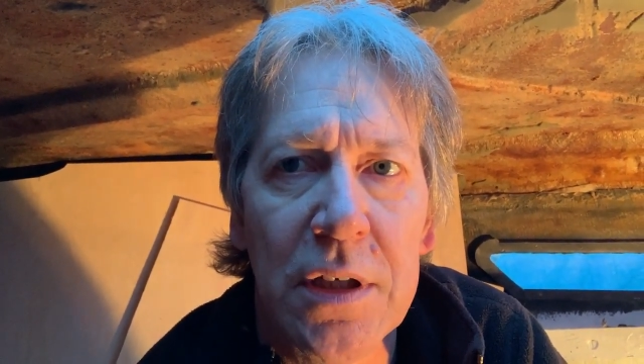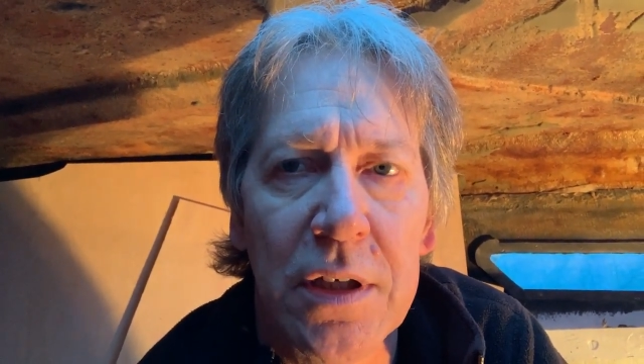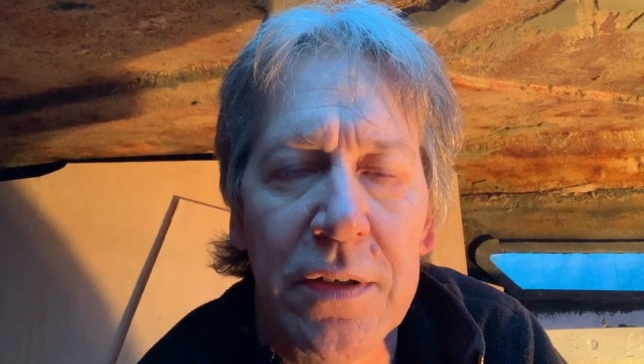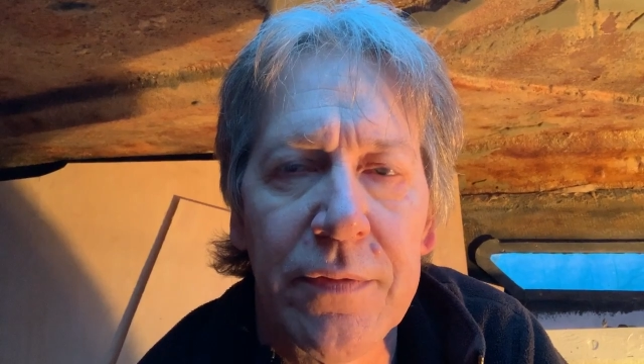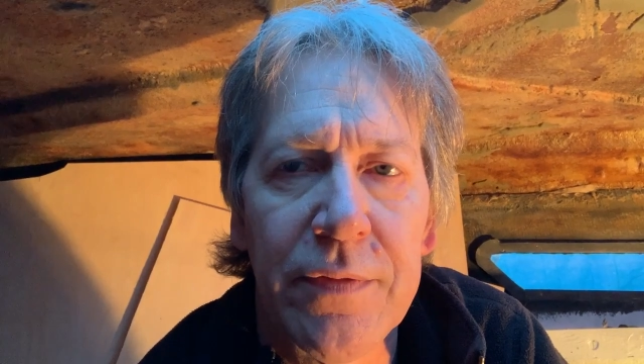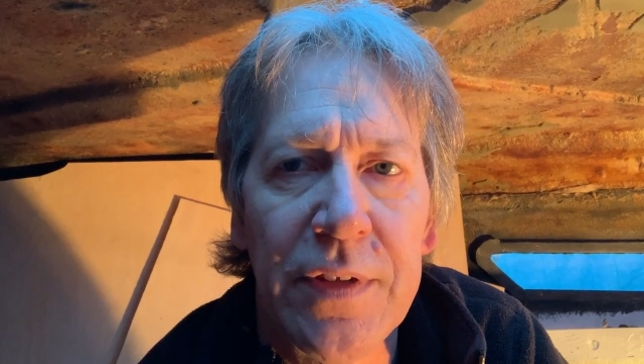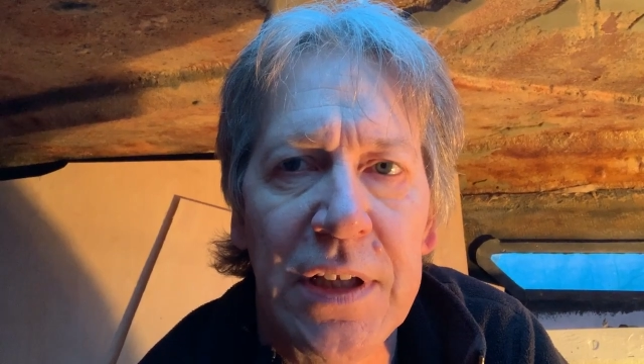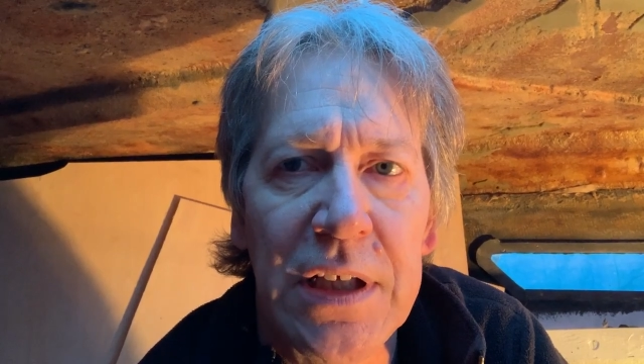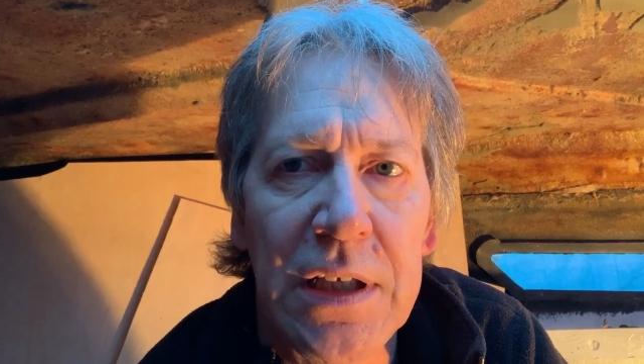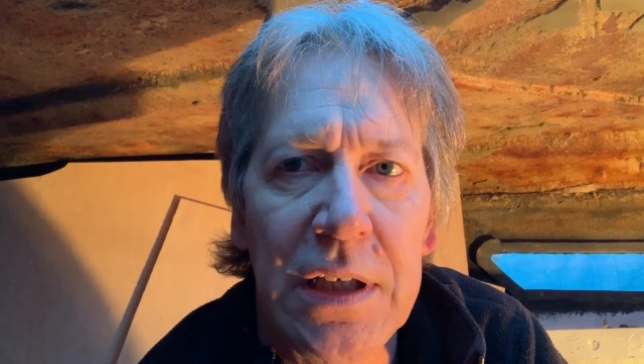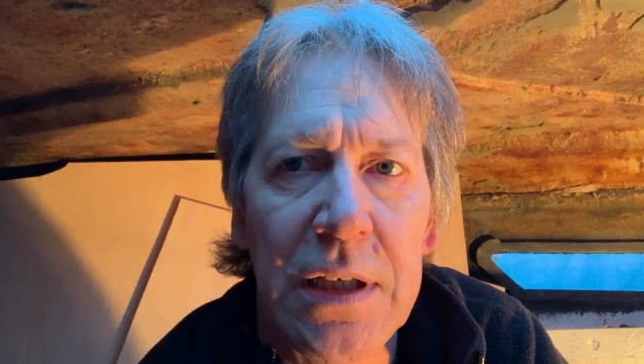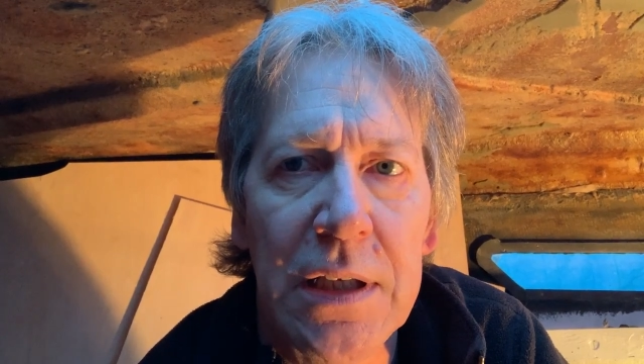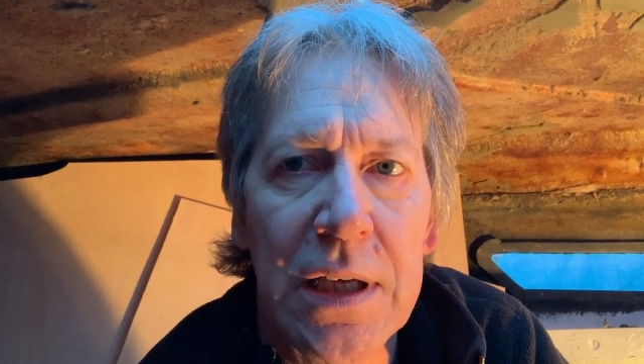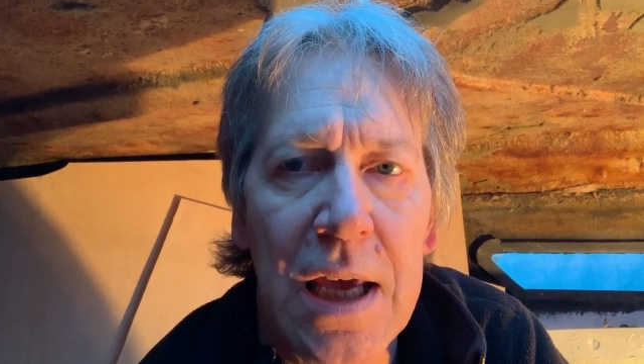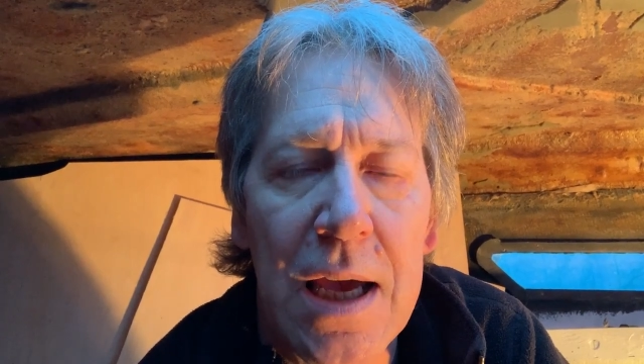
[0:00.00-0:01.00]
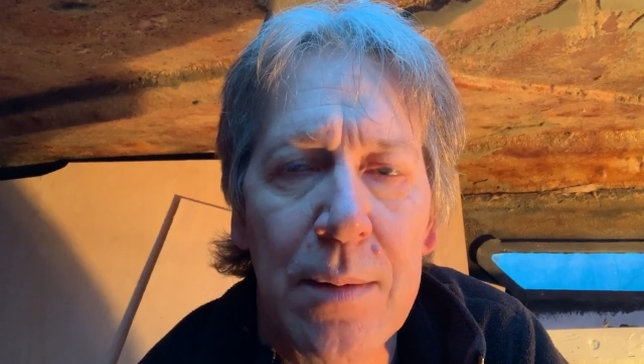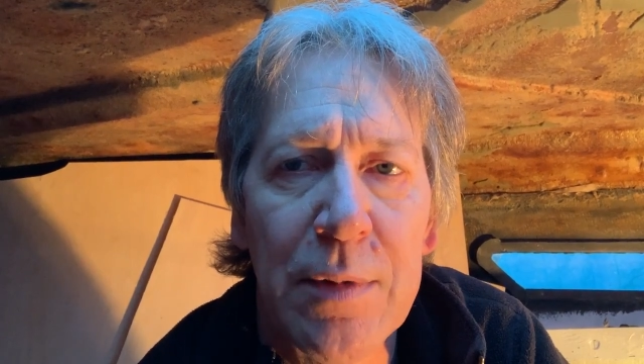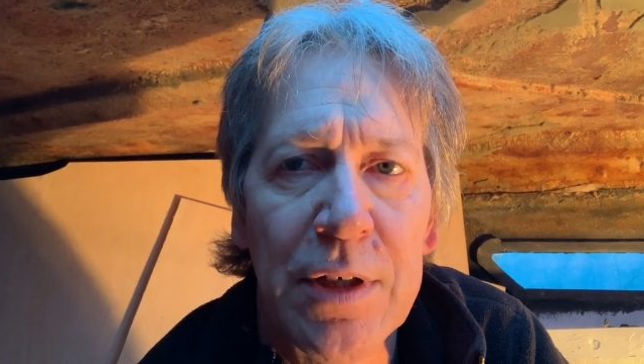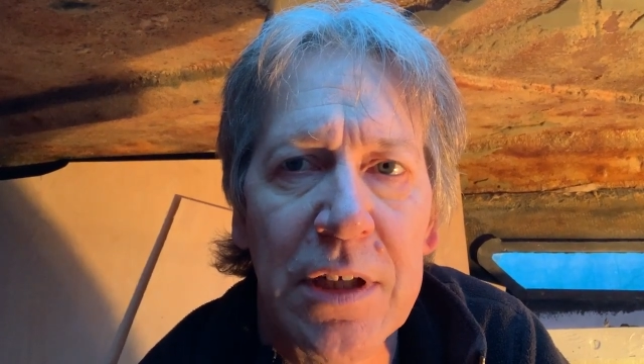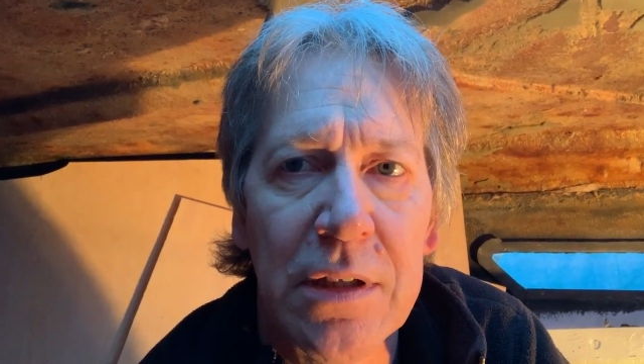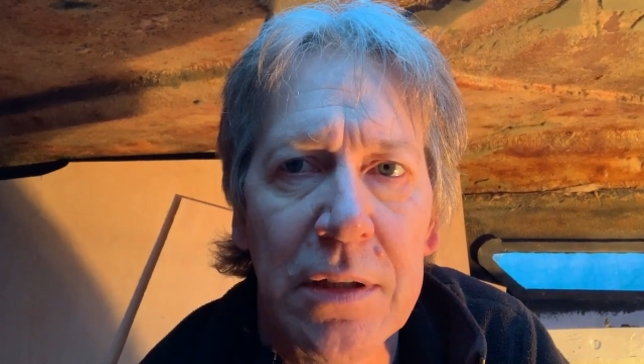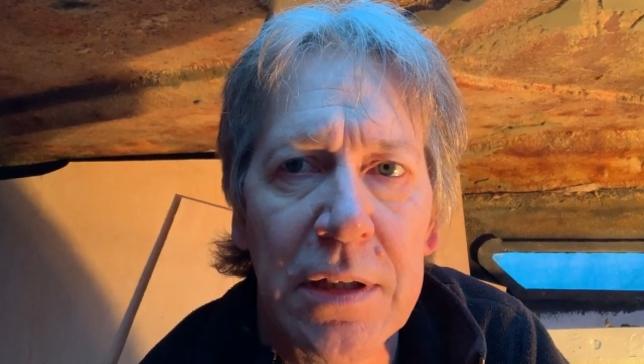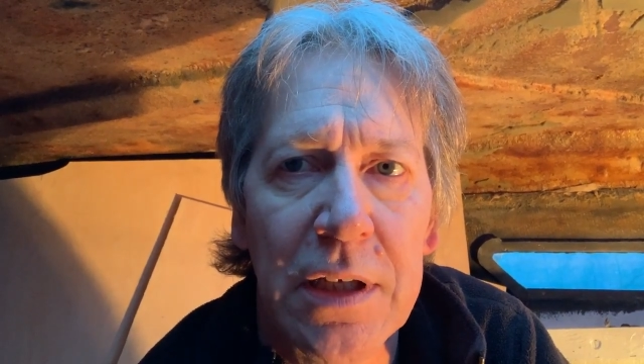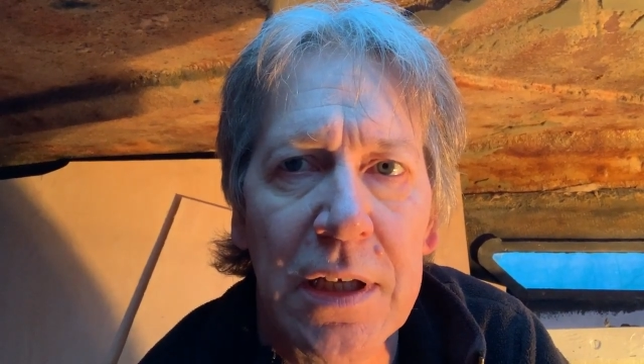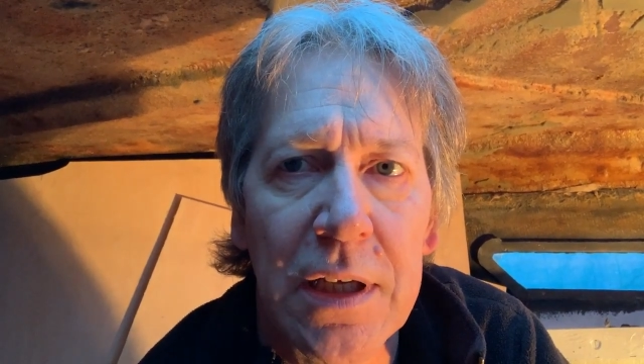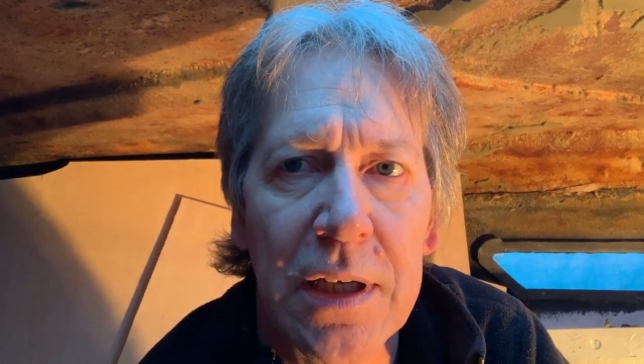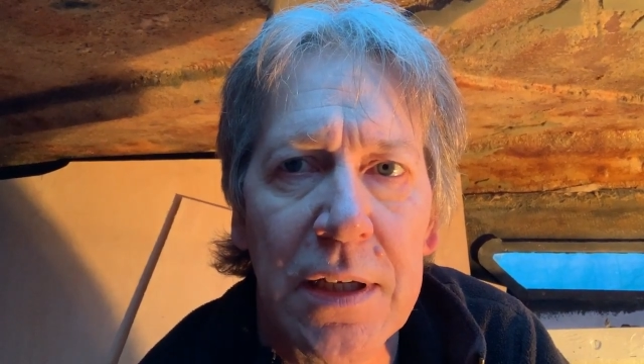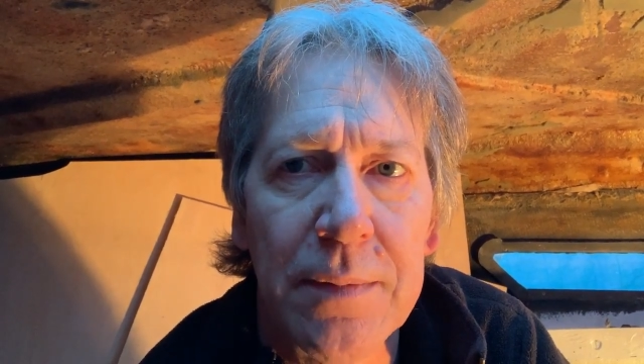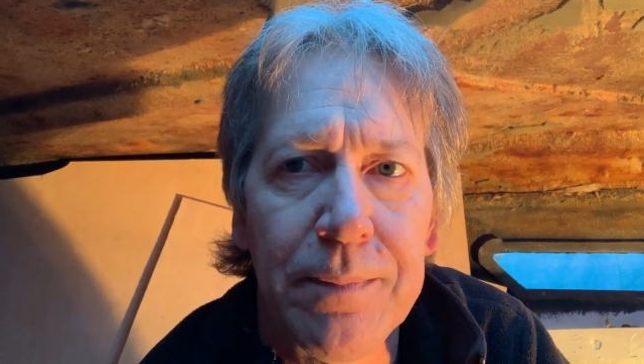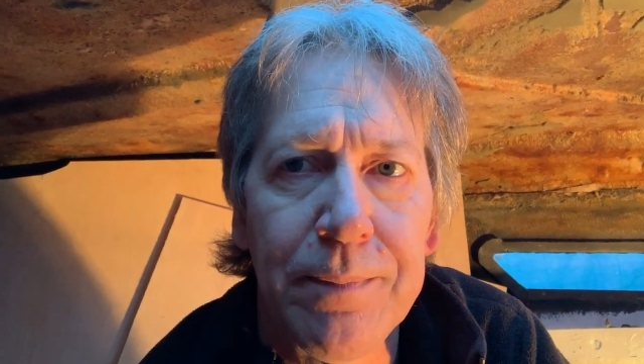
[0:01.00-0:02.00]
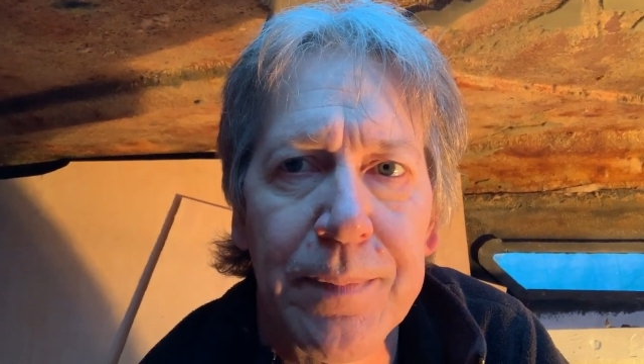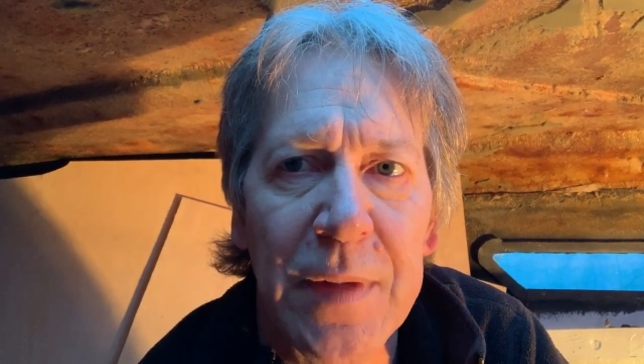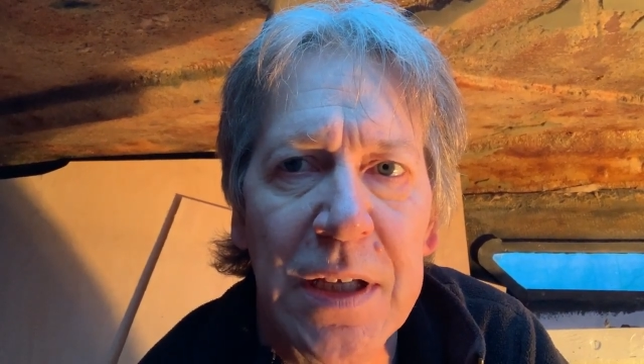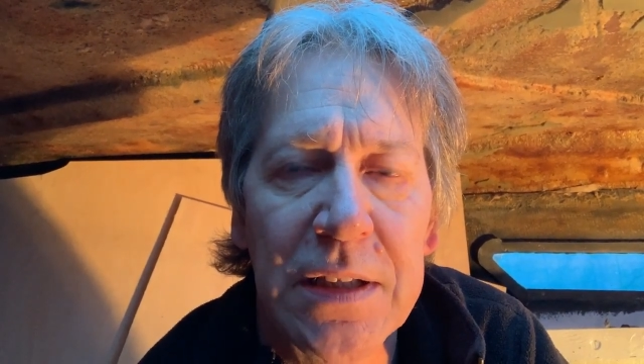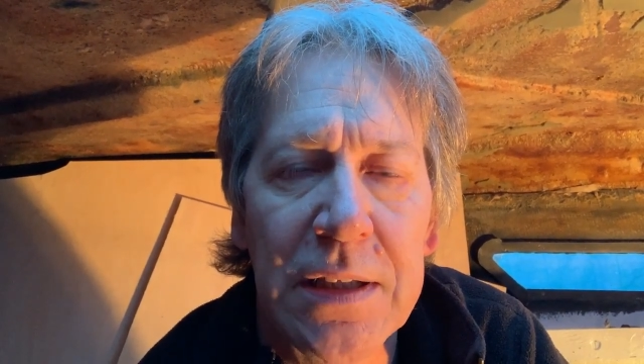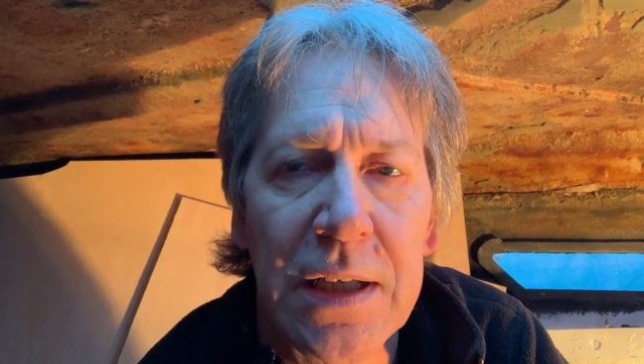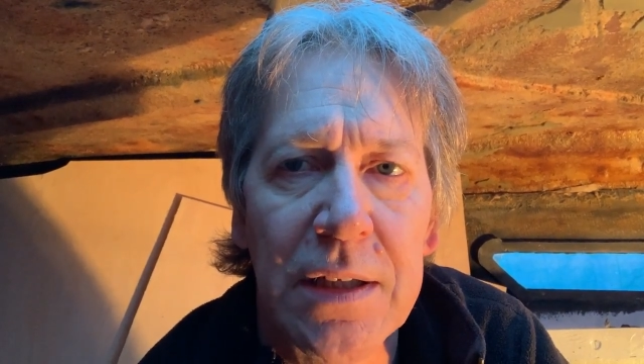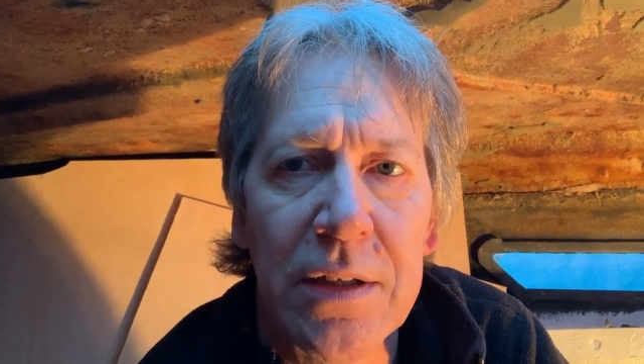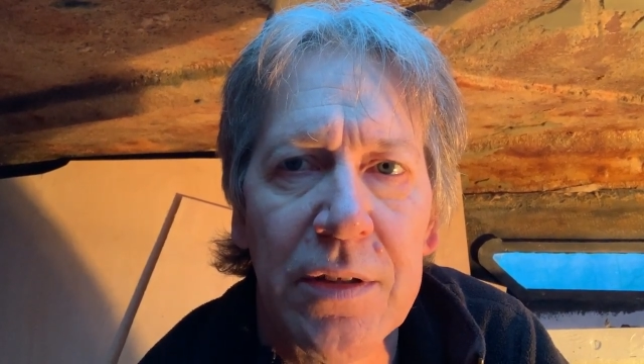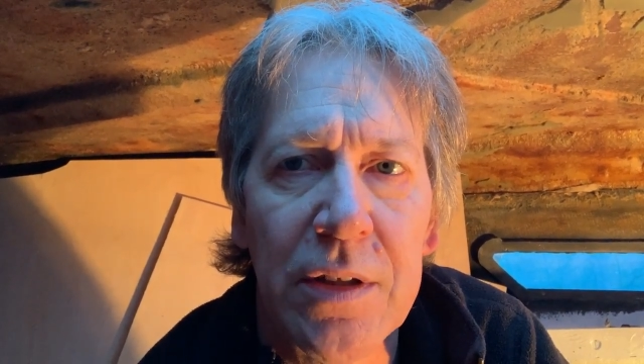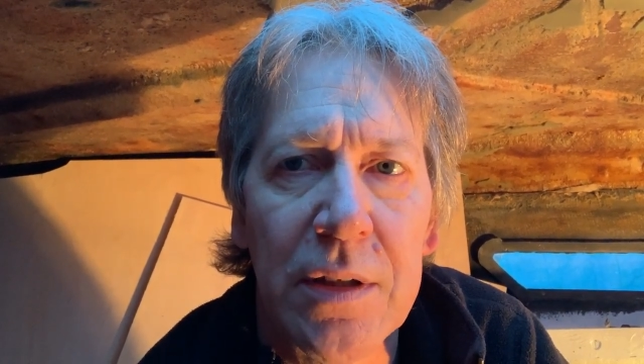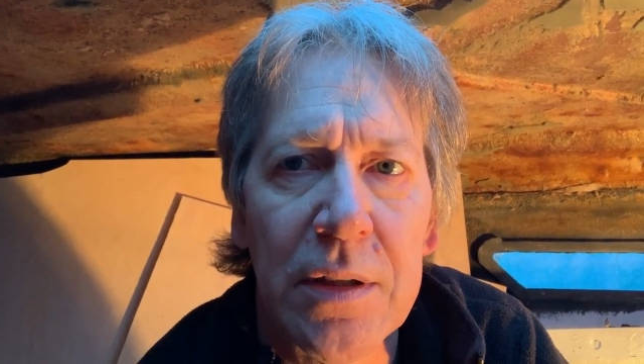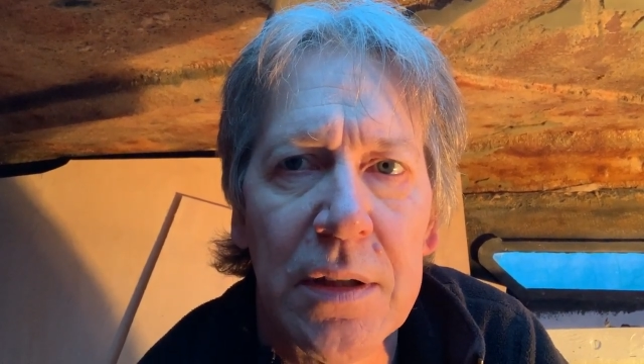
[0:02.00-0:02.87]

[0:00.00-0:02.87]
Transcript: of the cabin at the end of